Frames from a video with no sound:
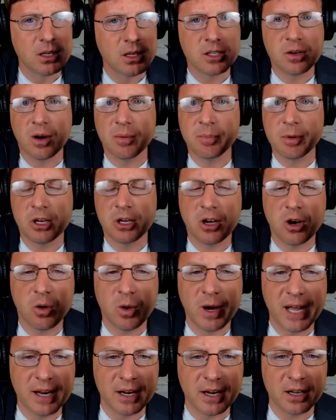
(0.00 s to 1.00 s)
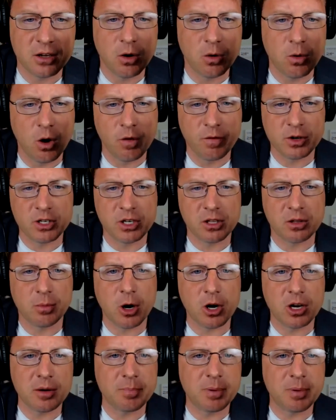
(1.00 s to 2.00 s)
So I'm going to go ahead and go over to the
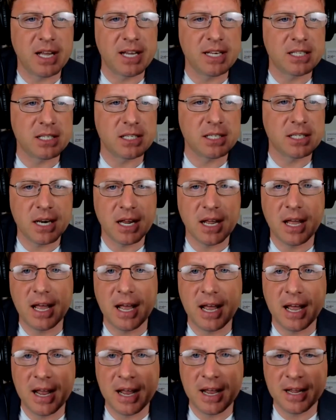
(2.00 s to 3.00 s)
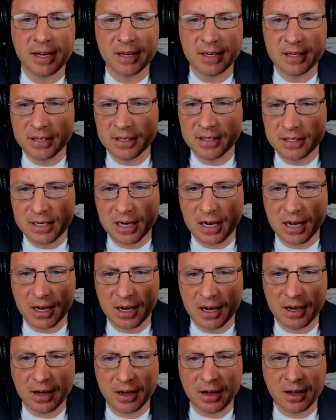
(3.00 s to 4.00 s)
marketplace. And
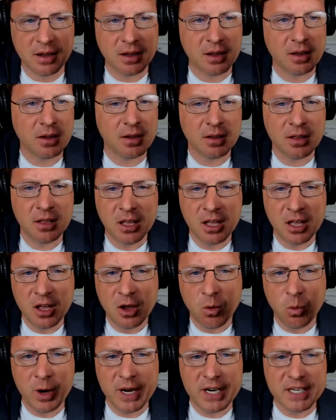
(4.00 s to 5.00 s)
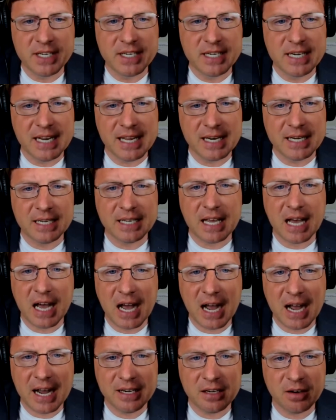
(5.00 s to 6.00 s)
uh, we did
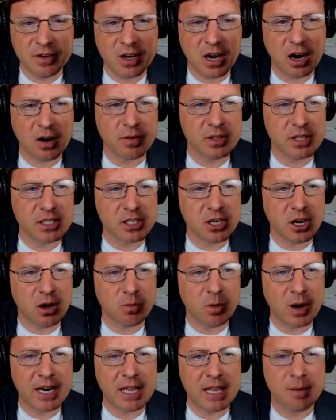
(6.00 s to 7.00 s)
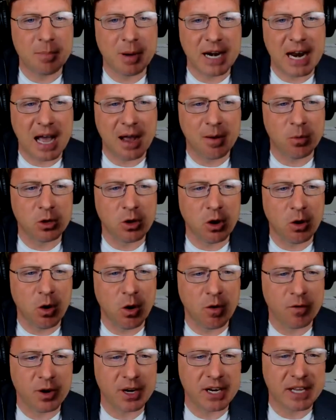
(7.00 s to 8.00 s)
kind of cover this already, but I will go
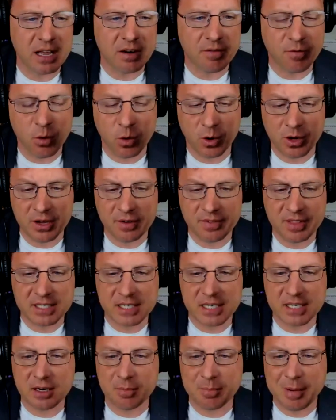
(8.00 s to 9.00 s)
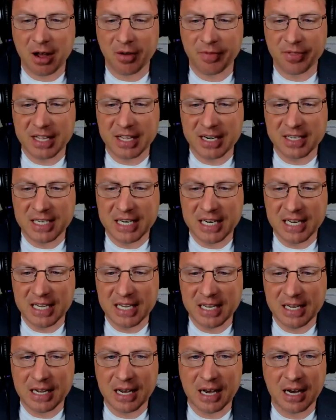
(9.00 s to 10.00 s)
over it again for you. This is about the
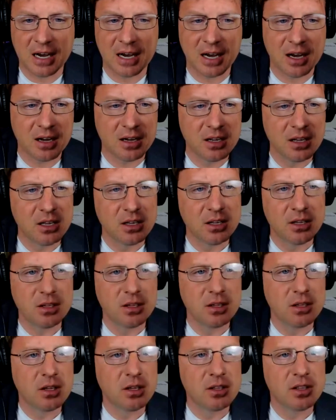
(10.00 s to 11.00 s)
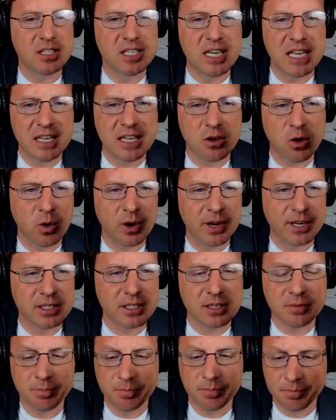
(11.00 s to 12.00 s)
T uh, the T
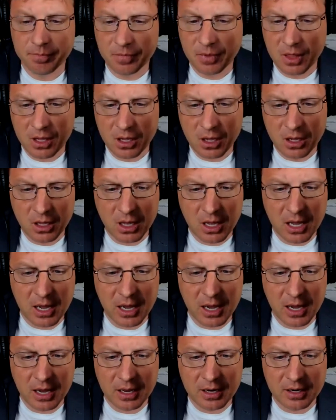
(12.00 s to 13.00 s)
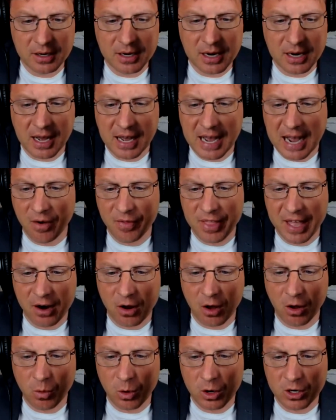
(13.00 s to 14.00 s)
coins, and uh, how
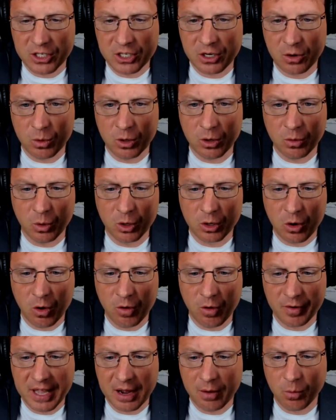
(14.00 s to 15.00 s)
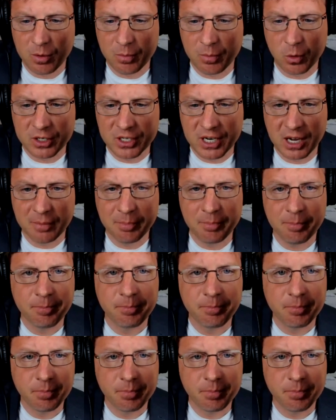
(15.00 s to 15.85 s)
that all works. So we'll we'll go over that one more time.